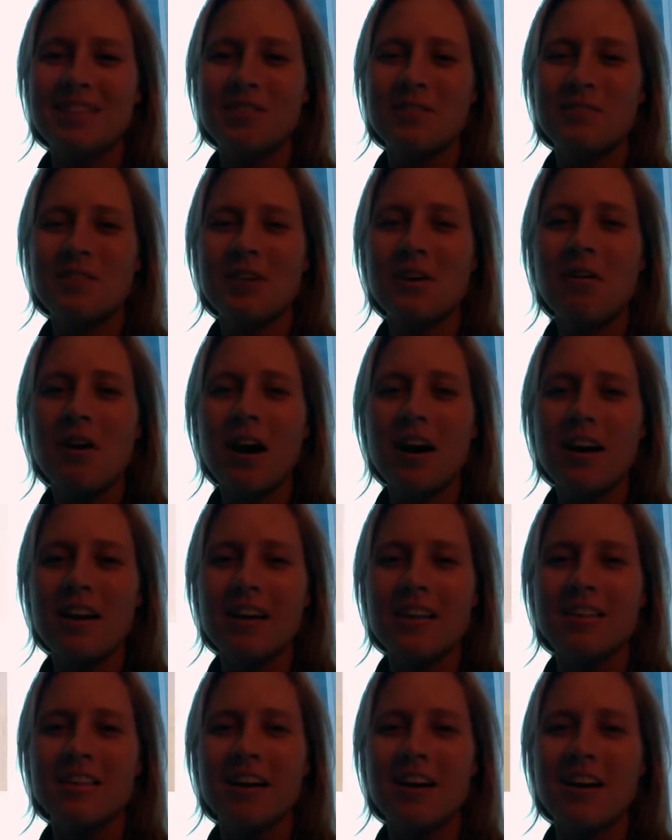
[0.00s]
from Doha,
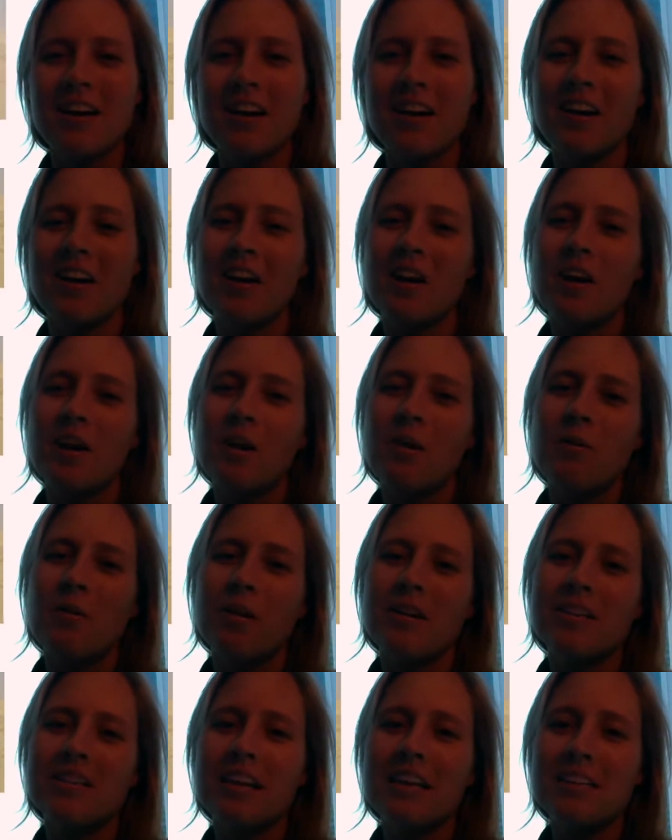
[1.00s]
Qatar, where
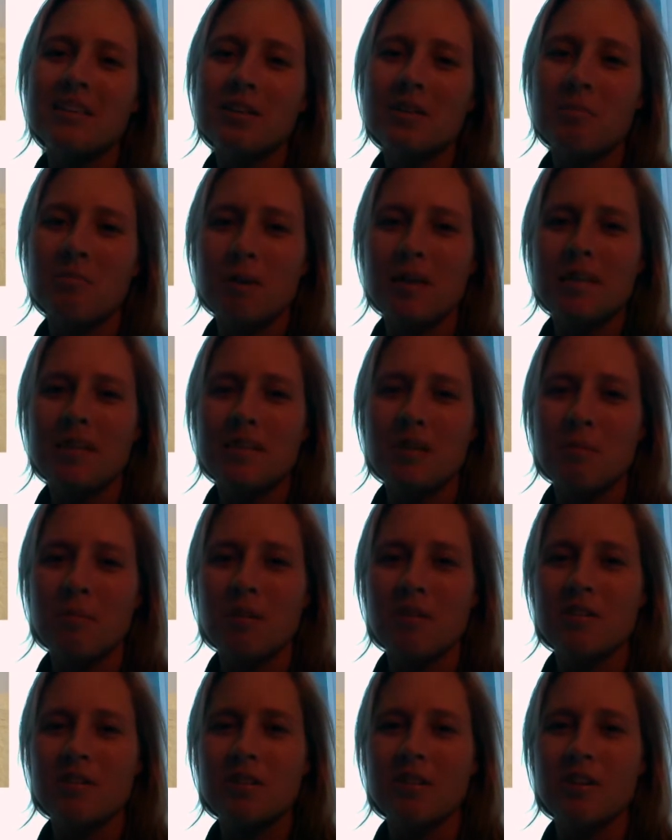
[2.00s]
desert meets the
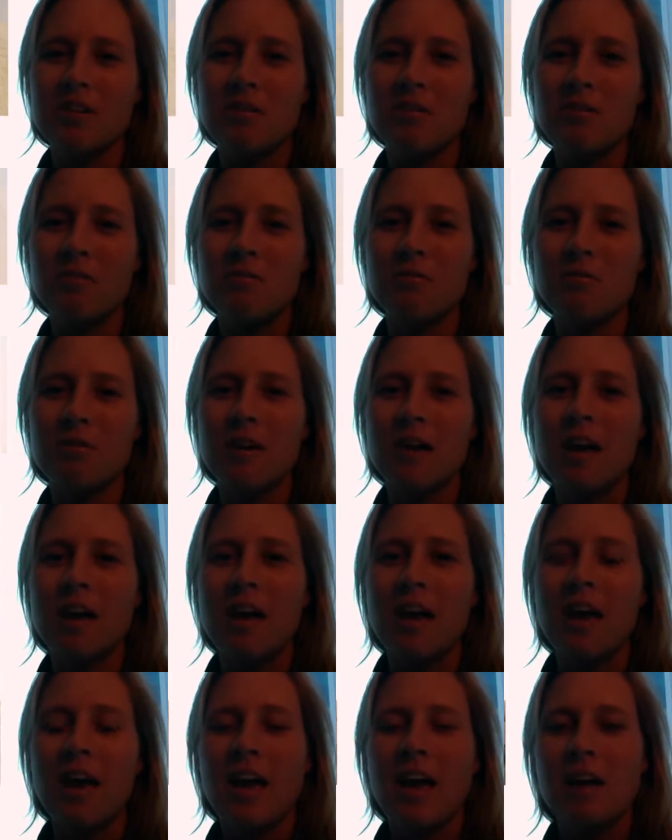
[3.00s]
Persian Gulf,
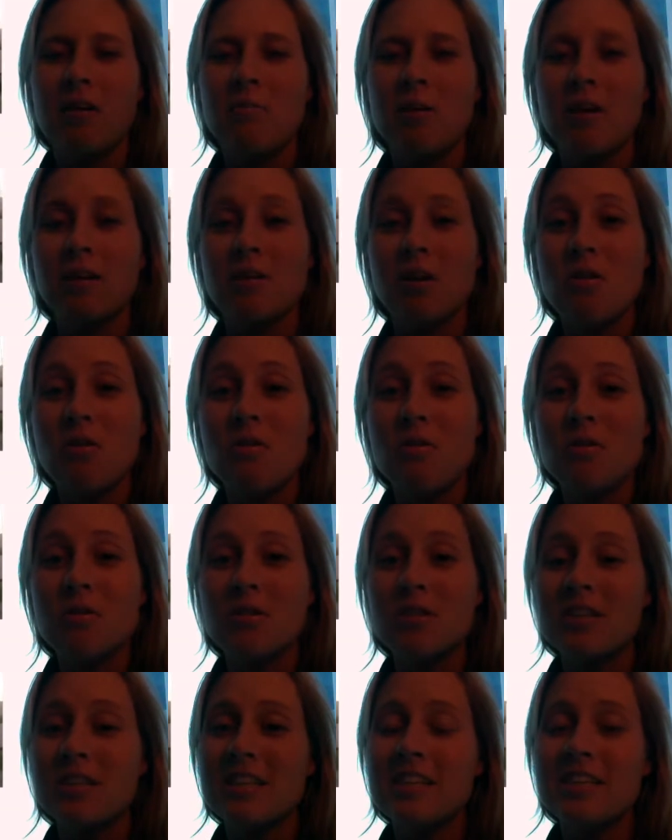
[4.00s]
and where local
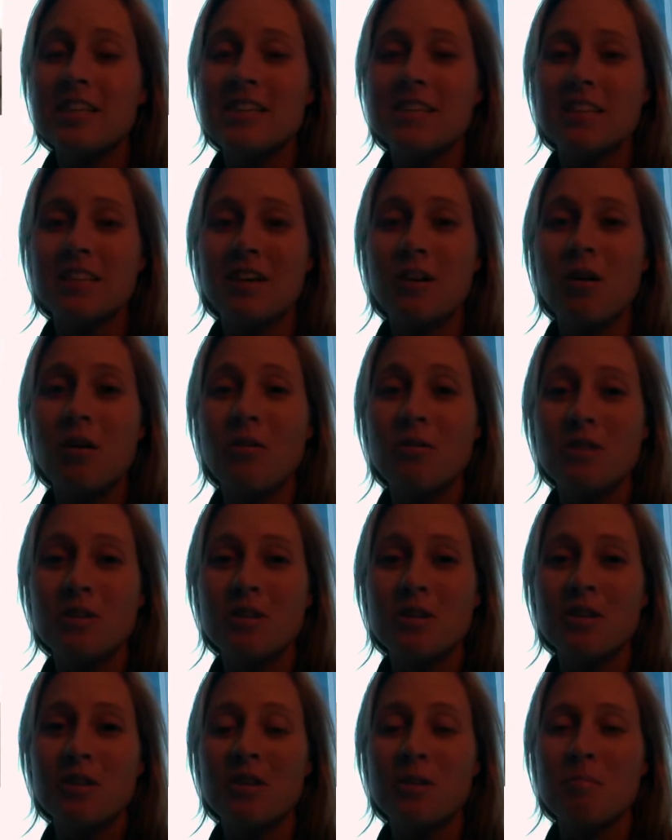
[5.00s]
traditions and
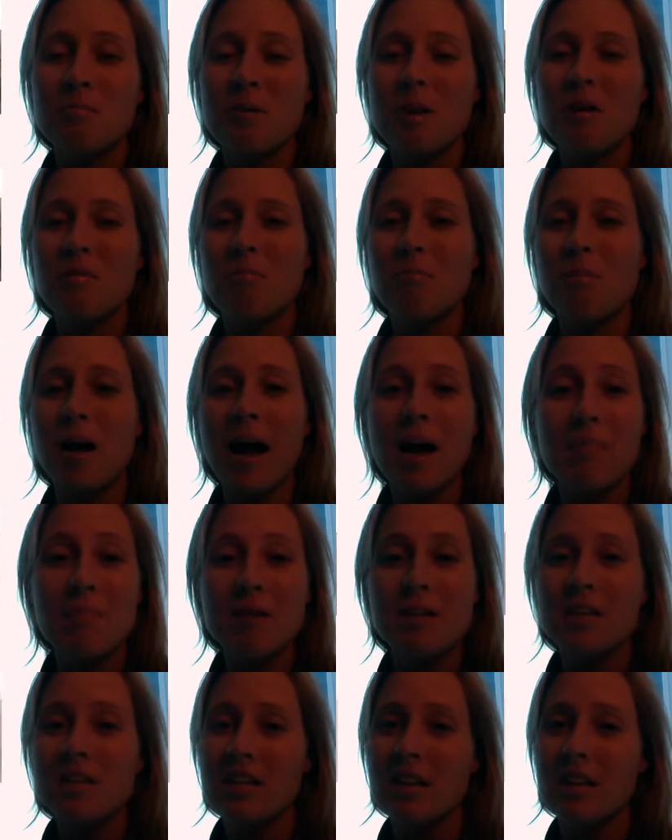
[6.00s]
culture meet rapid
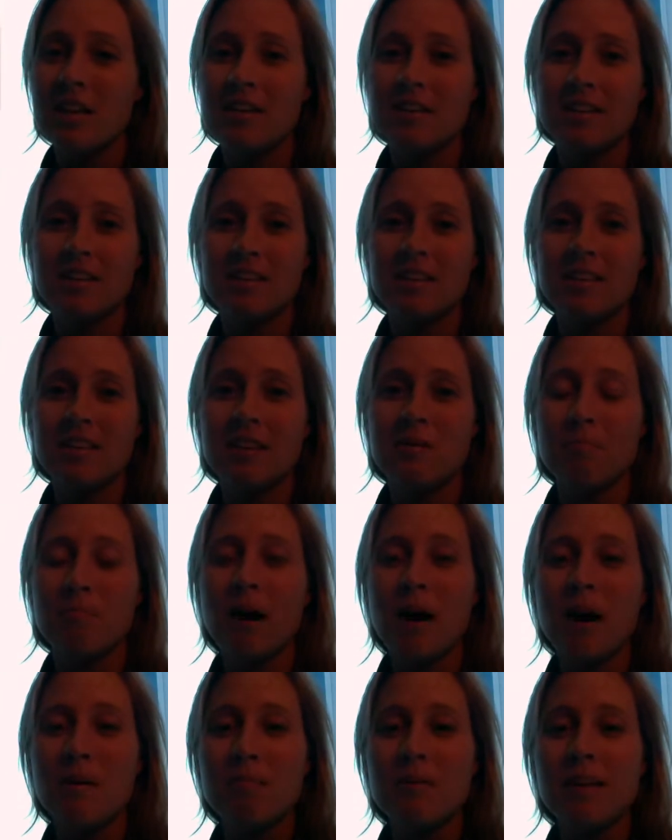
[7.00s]
changes in
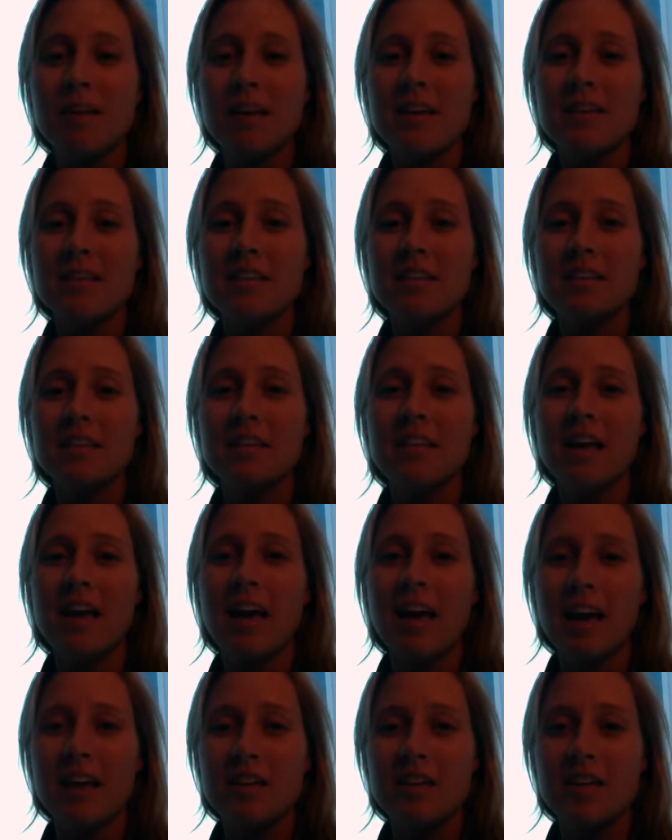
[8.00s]
population,
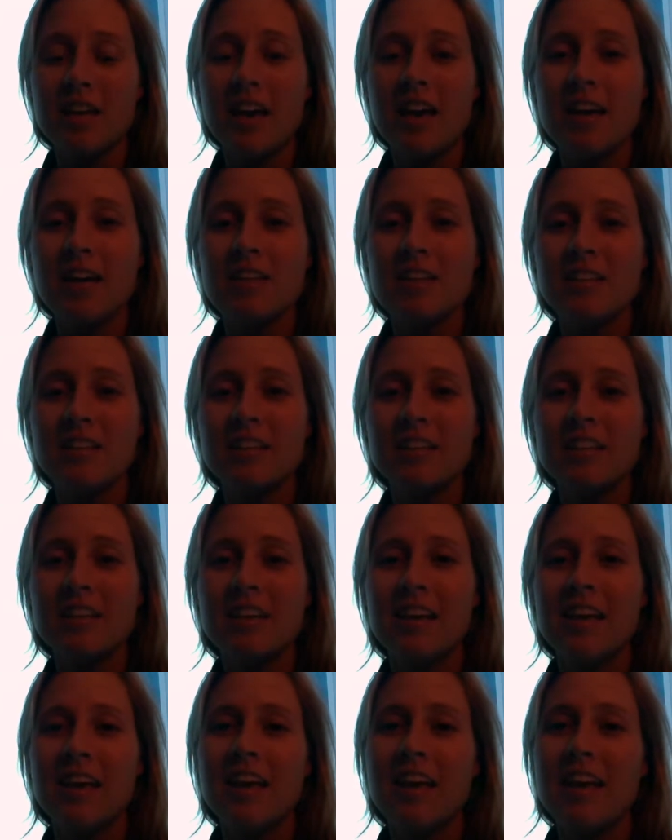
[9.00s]
education,
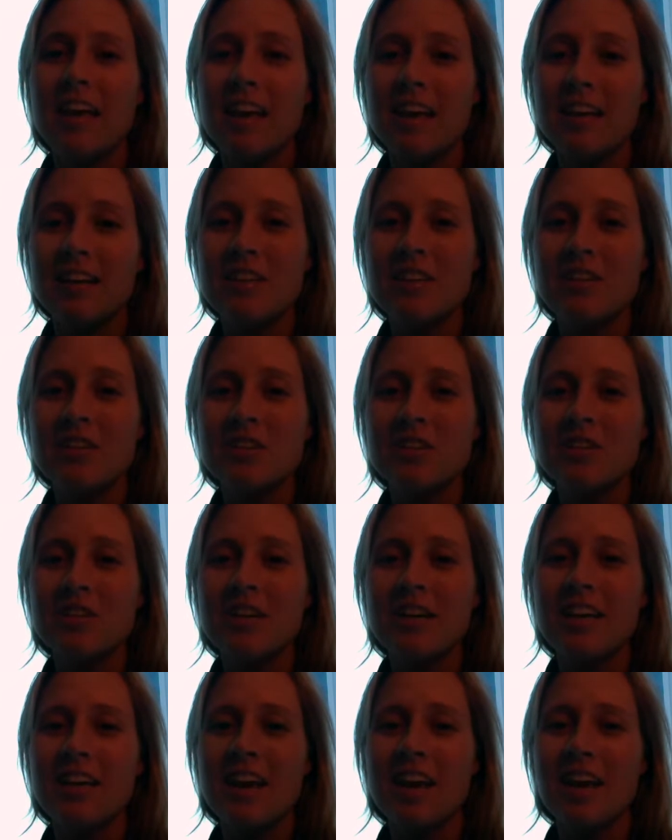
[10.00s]

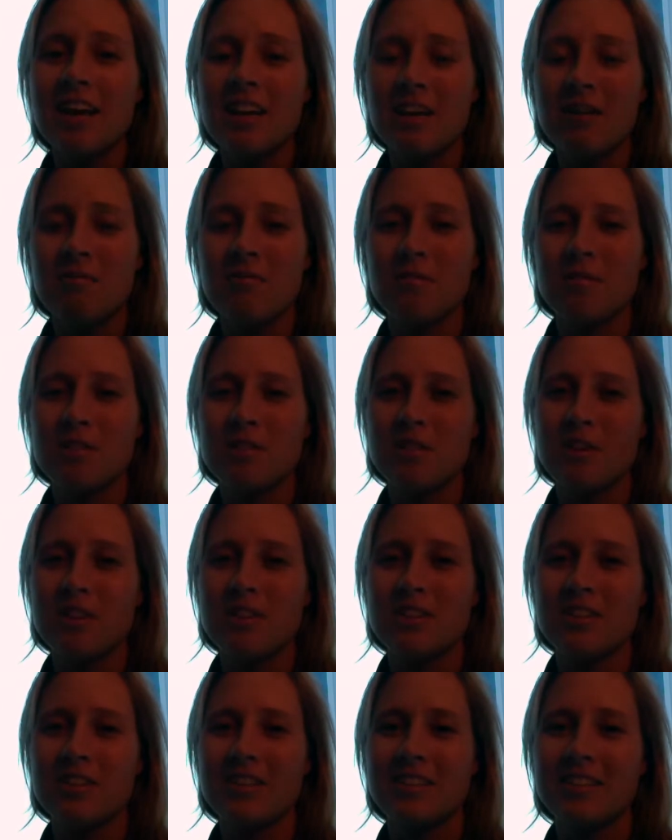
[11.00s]
industry, and
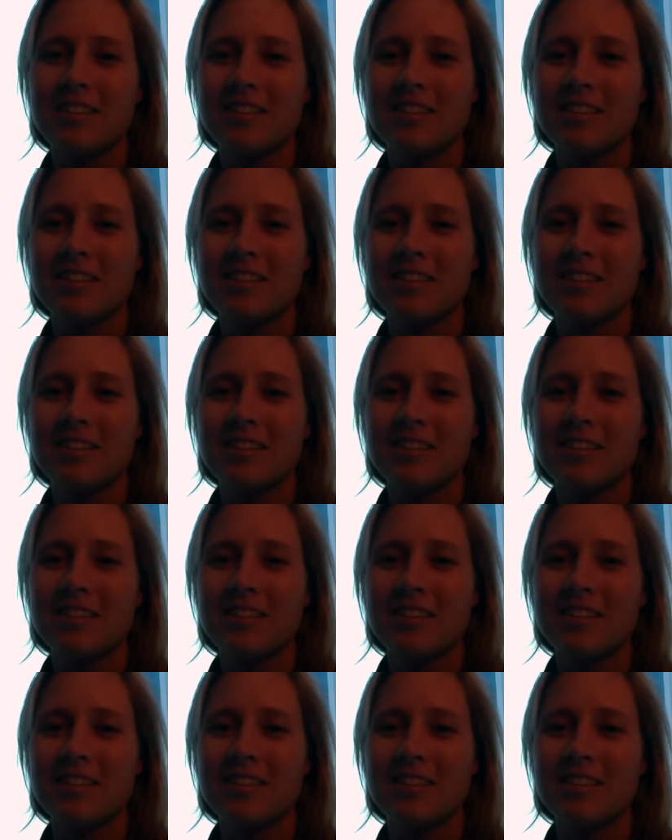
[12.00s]
infrastructure.